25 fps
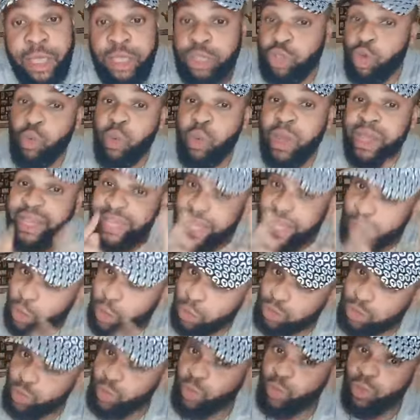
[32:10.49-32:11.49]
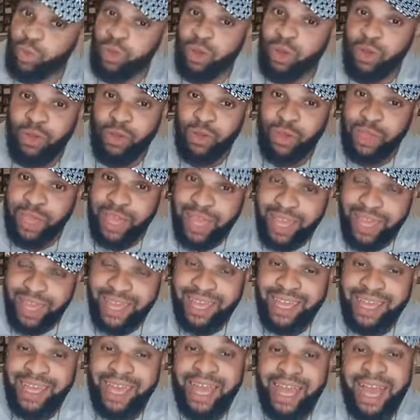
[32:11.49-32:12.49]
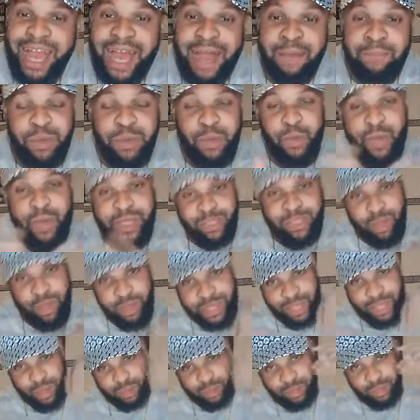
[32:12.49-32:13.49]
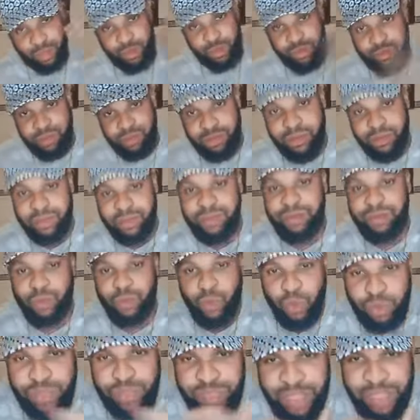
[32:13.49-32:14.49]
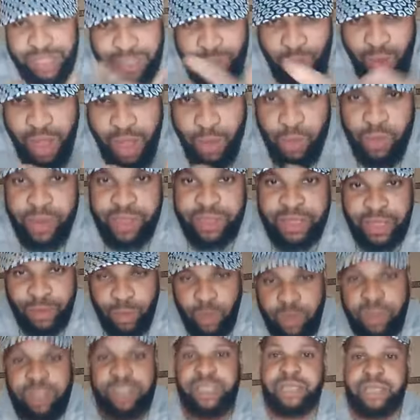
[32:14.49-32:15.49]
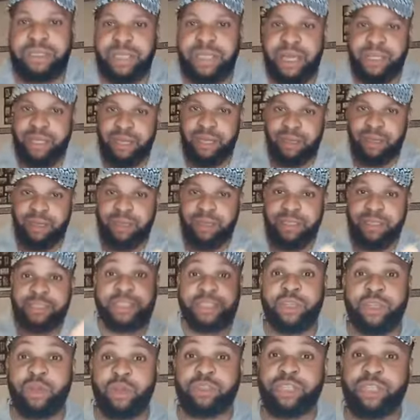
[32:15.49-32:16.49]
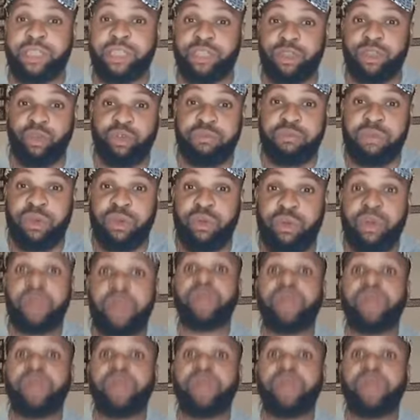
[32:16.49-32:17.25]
You will get audio, eh? And me will not get audio. We'll see the one way they go. See, Nana. 300, they look me.